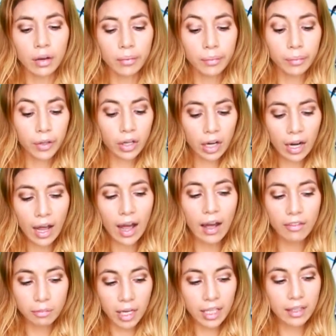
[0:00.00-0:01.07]
We're going to
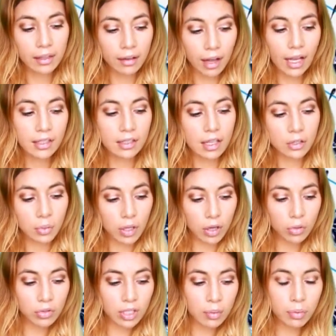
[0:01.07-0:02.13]
have, as we
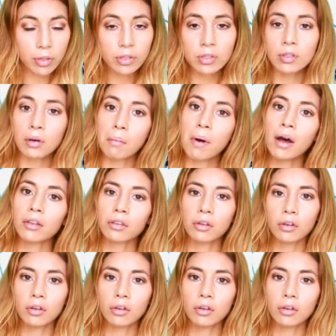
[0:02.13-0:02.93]
go deeper into the month,